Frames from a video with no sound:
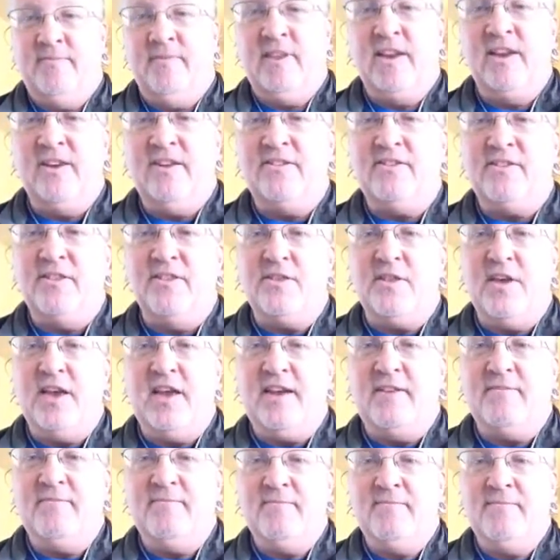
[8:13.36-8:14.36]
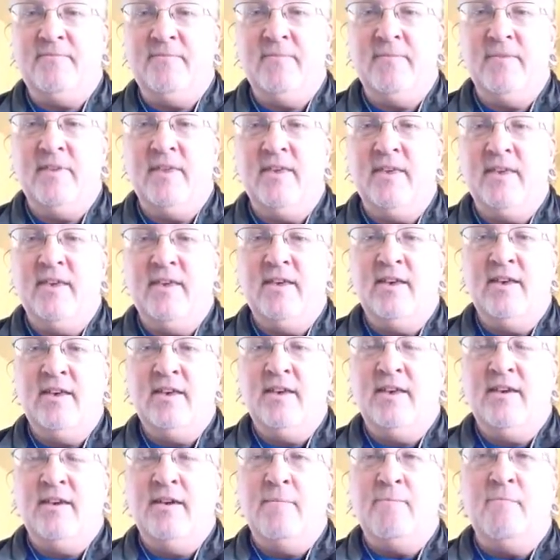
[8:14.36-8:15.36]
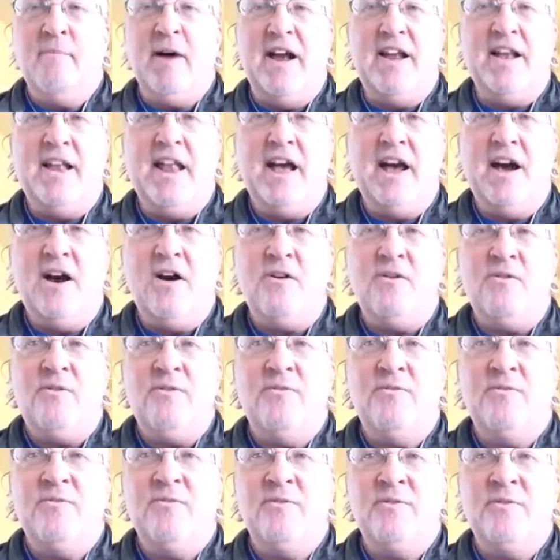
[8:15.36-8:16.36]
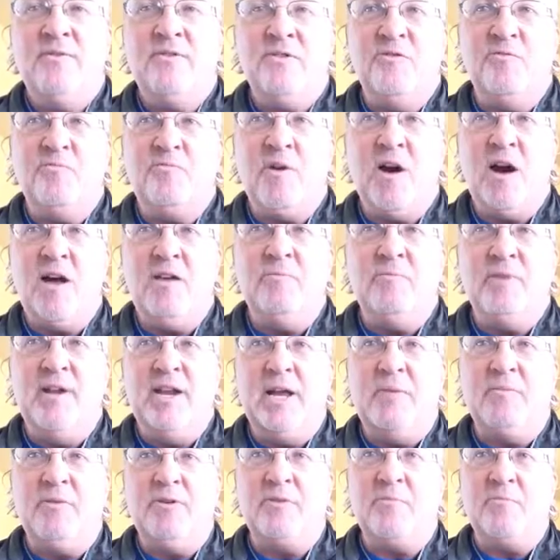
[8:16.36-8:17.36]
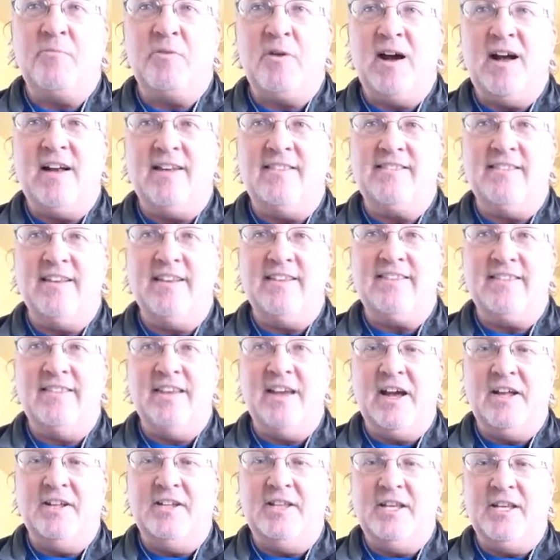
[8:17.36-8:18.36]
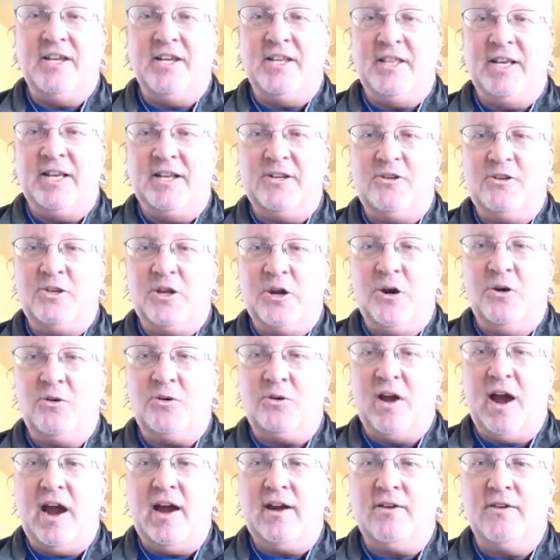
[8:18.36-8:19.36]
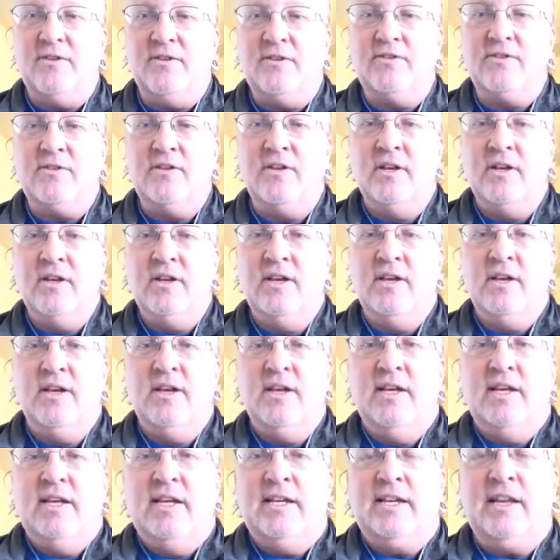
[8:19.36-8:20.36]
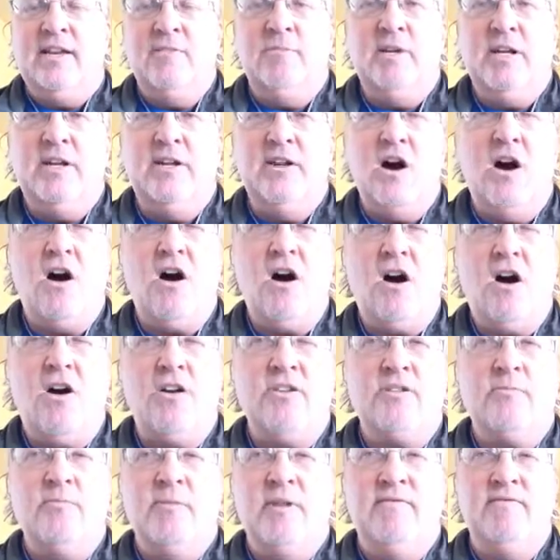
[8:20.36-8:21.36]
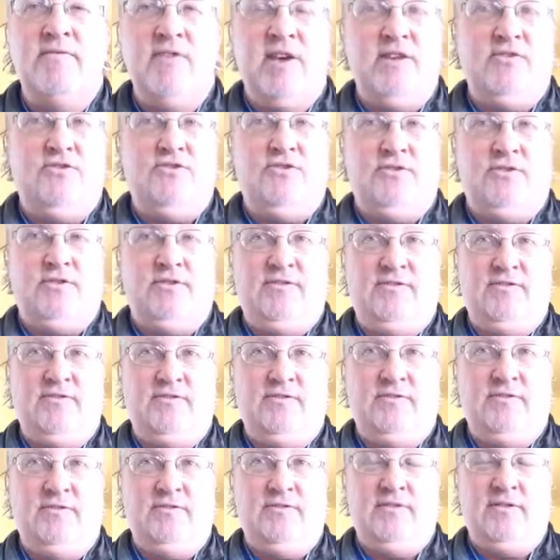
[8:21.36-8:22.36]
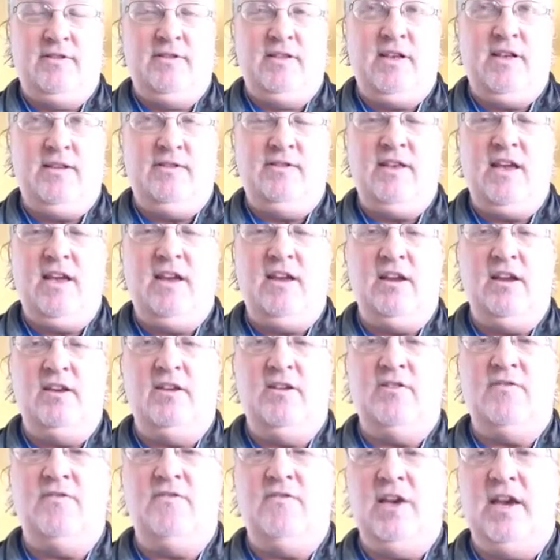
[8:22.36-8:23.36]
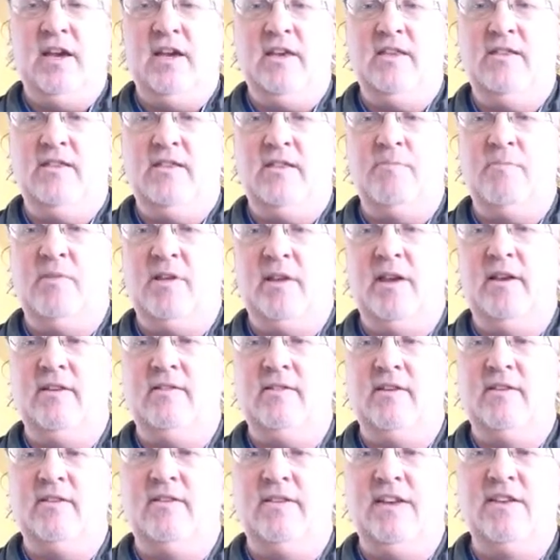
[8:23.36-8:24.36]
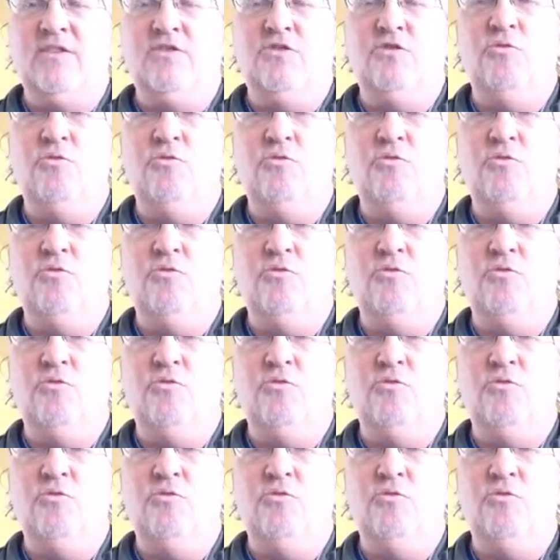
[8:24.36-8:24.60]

here's the thing. By now, you've probably been able to process the idea that shell crackers can be an awesome adventure in taking your faith to places that